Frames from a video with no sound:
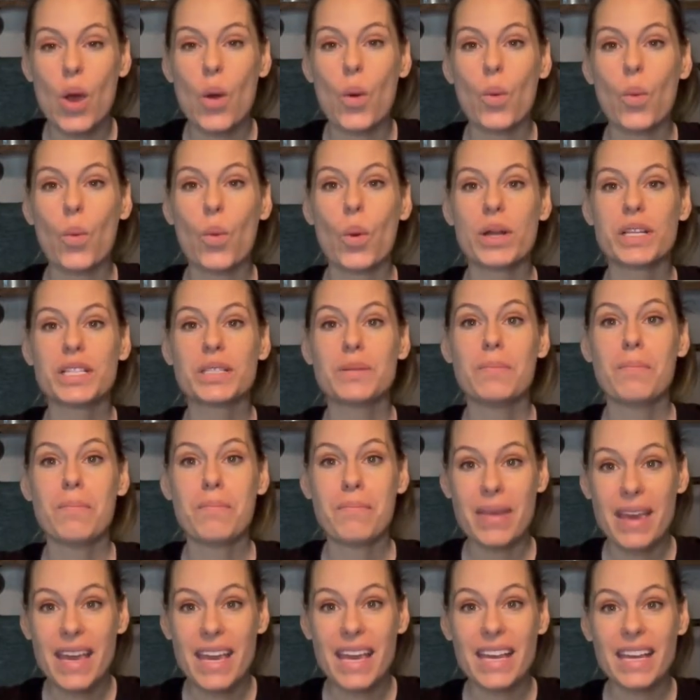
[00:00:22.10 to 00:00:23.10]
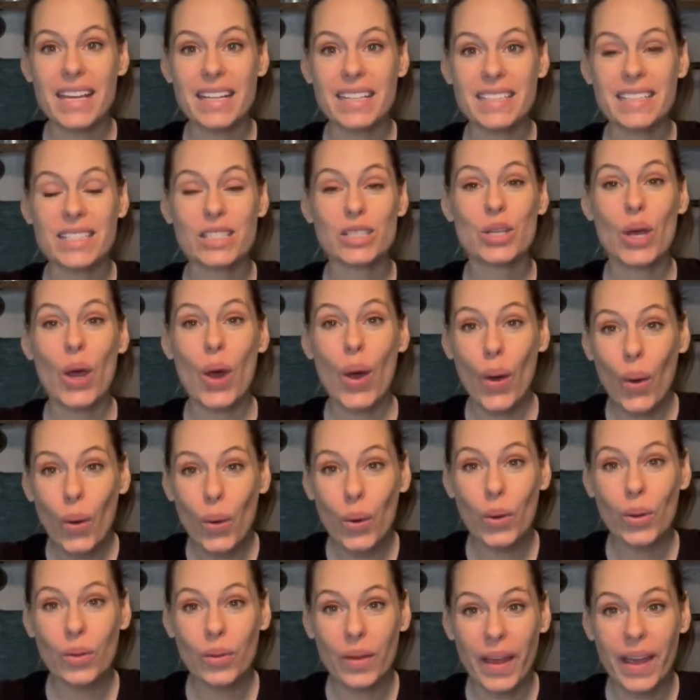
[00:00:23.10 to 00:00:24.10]
which means
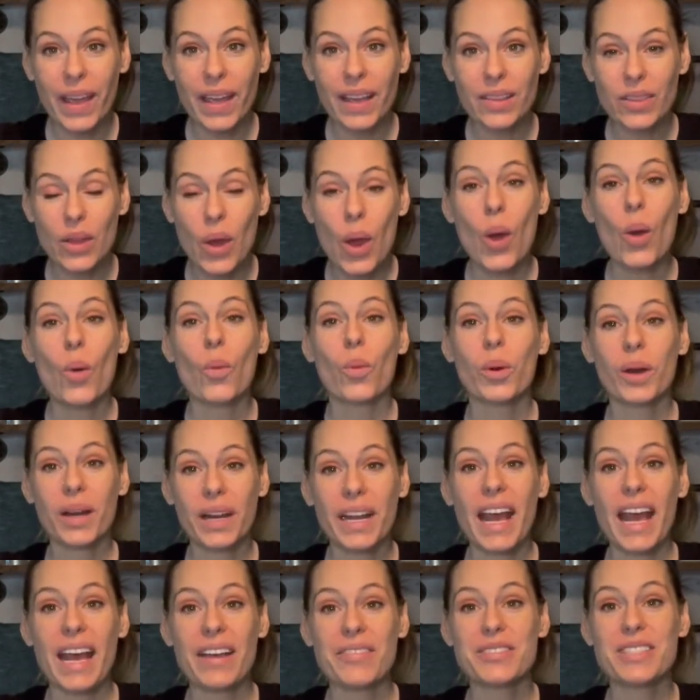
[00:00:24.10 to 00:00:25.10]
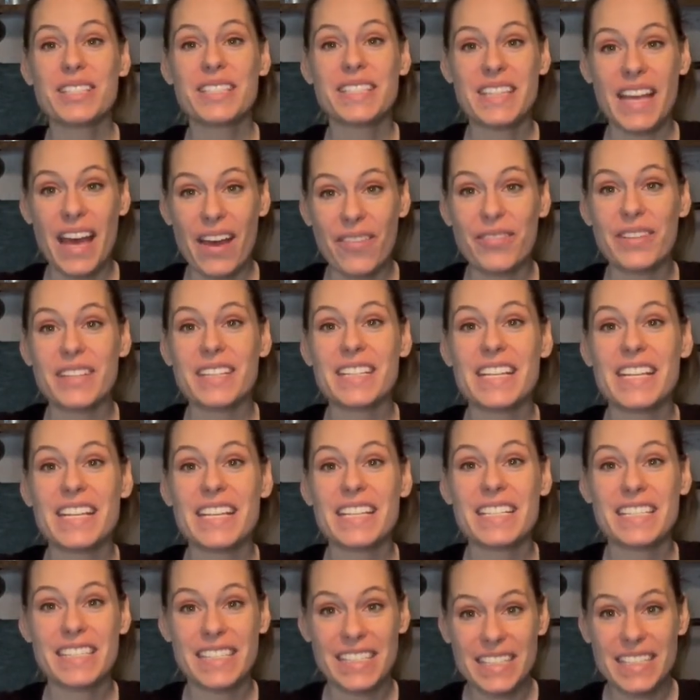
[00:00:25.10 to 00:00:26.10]
total length, we're going to have
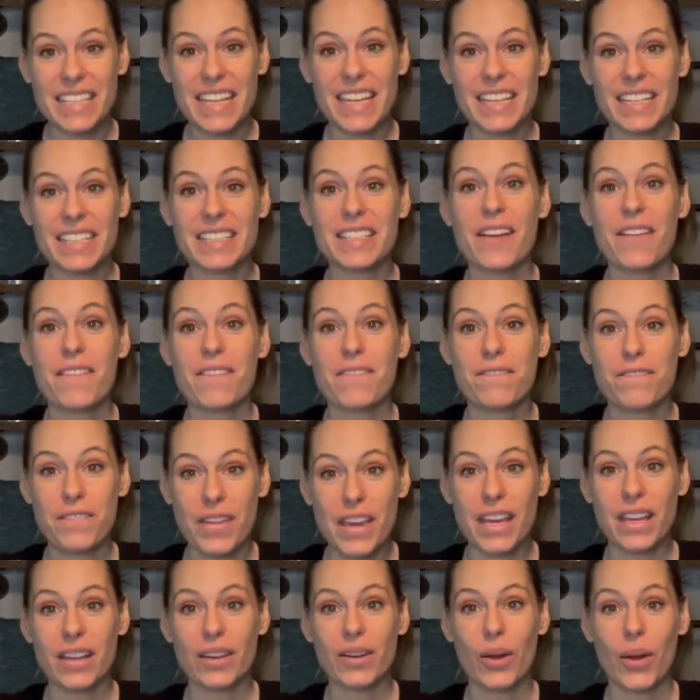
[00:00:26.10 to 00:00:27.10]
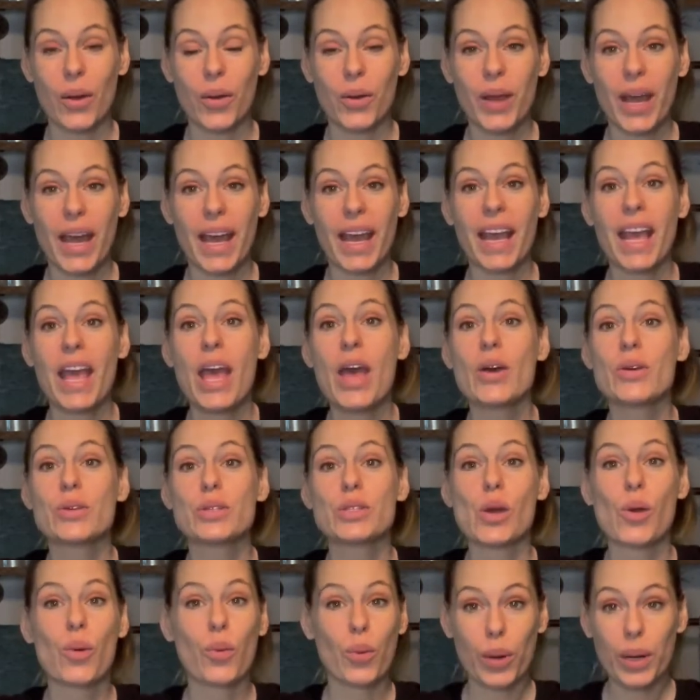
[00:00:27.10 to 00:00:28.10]
76 feet. Okay.
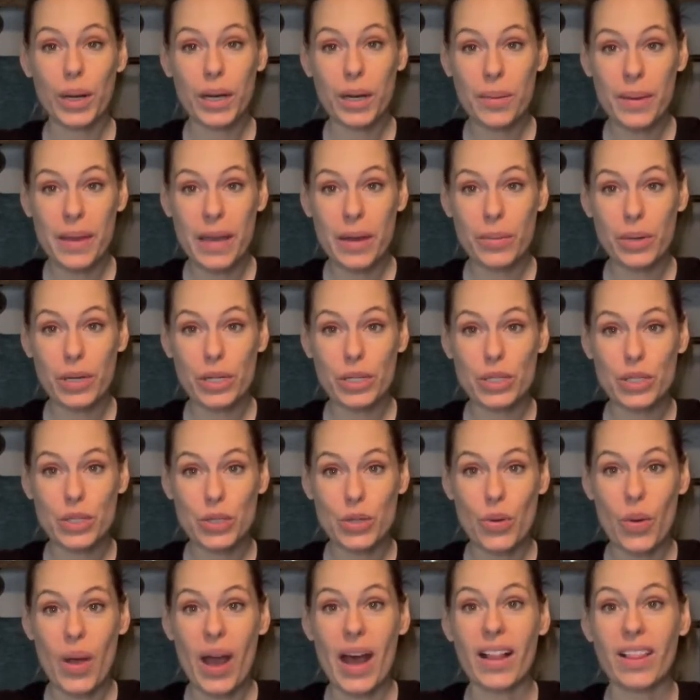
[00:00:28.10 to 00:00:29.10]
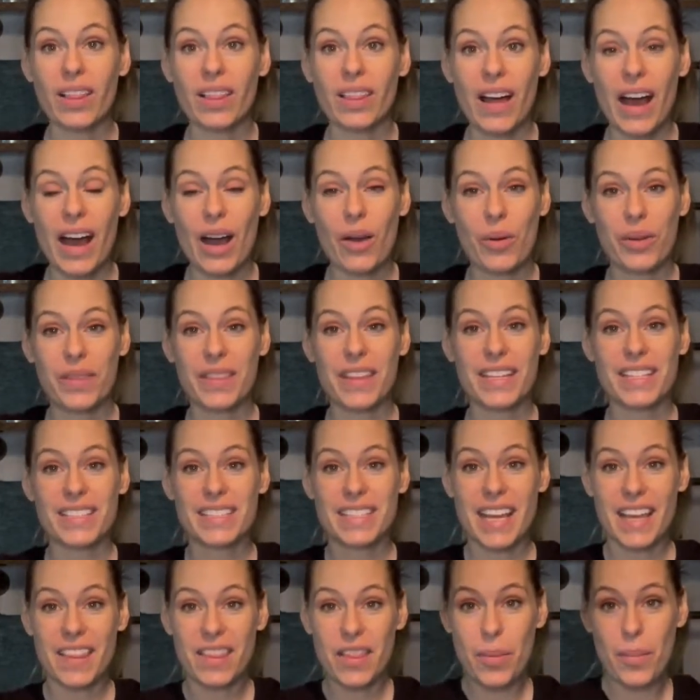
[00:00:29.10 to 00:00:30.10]
So we're going to be able to do a lot with this.
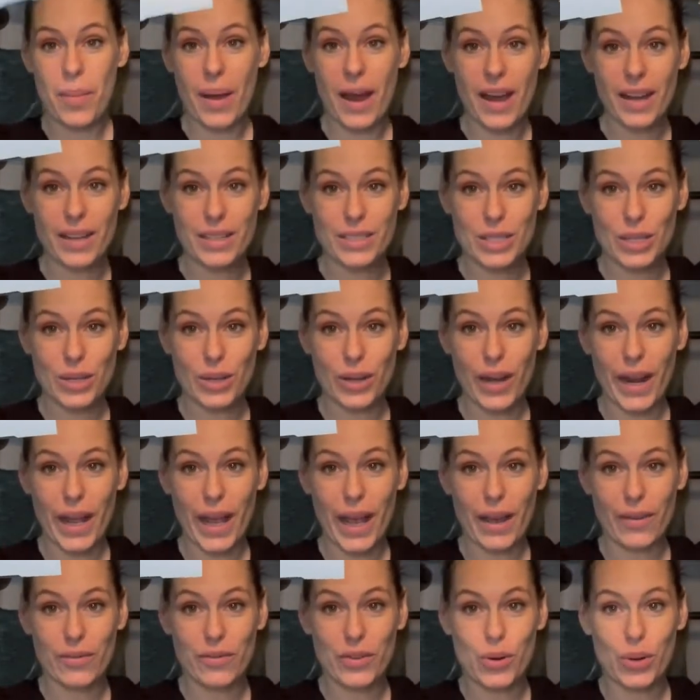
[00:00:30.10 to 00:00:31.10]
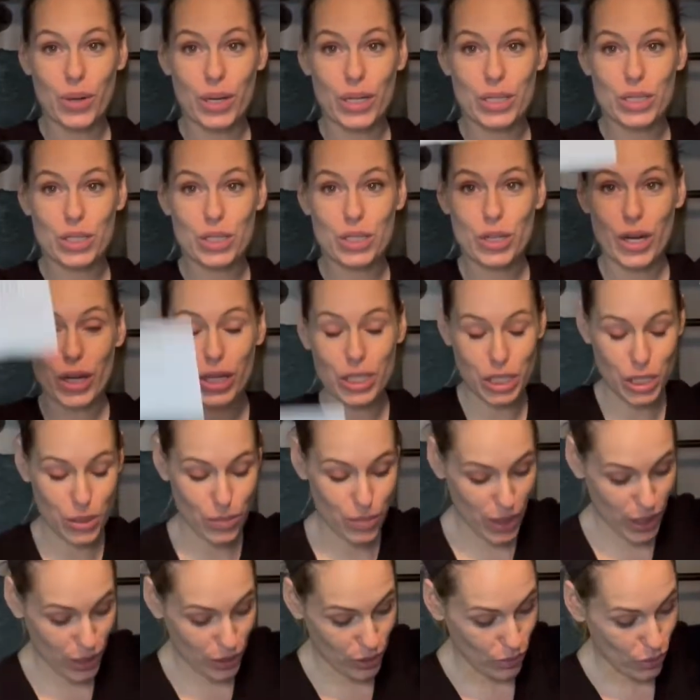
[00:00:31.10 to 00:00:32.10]
In the box, you're going to have your instruction
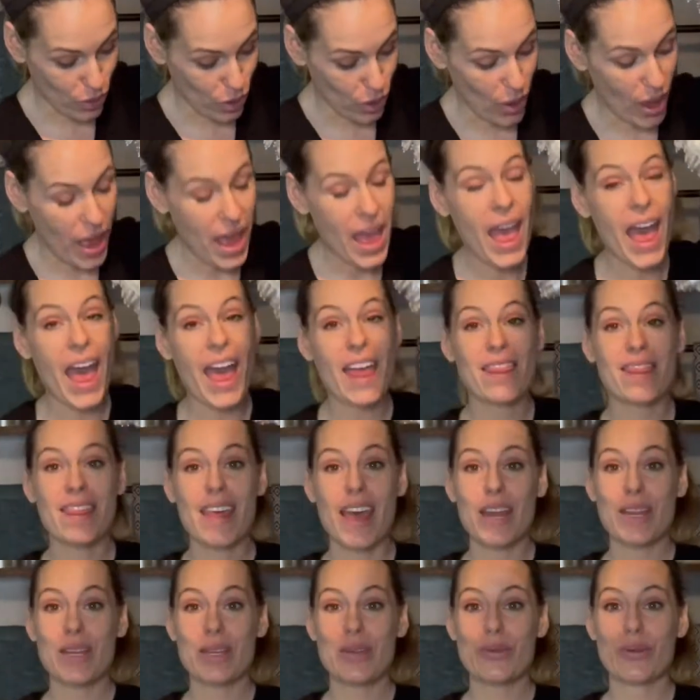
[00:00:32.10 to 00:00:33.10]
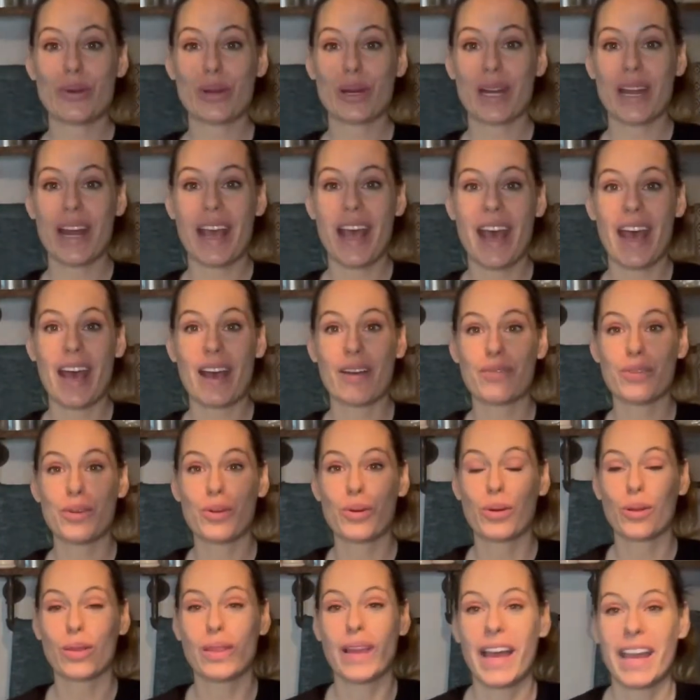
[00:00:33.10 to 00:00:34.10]
manual, and then you're going to have
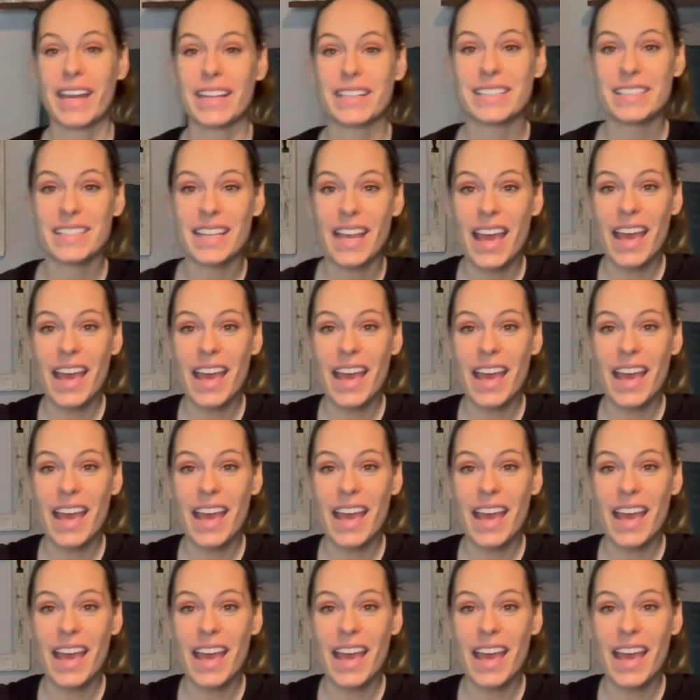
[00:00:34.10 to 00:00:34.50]
your lights.